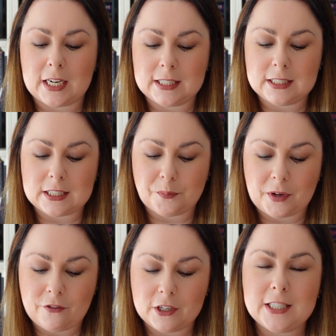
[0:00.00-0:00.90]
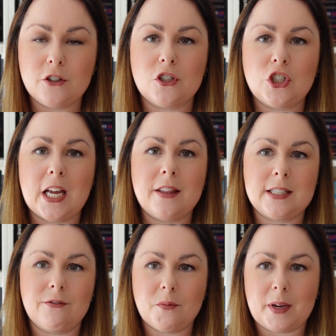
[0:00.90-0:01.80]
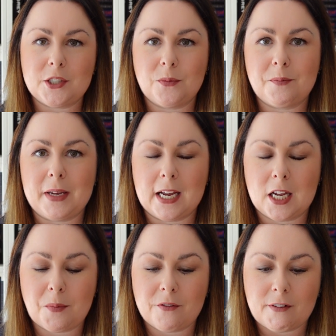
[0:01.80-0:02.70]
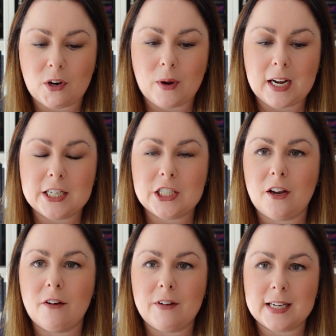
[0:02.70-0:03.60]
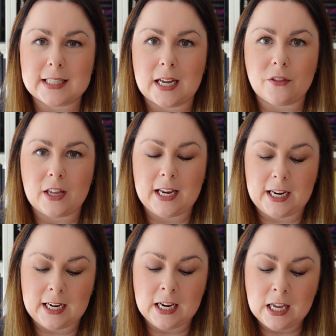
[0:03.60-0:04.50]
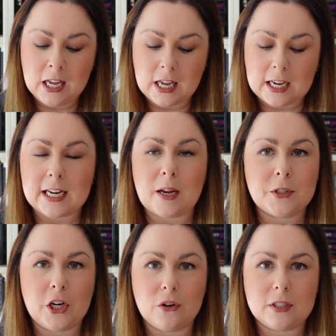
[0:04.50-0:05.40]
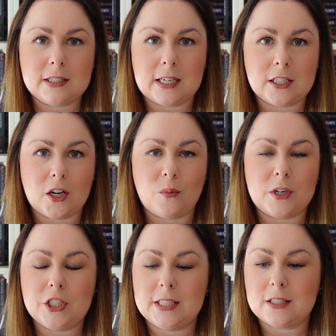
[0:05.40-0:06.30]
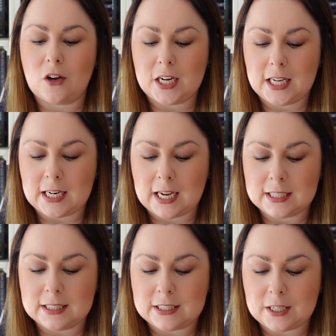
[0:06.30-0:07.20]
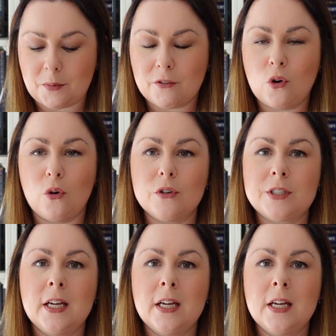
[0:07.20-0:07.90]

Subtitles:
and at first he doesn't share this information with Bianca, but very quickly she figures out that he can absolutely understand her when she's signing, and of course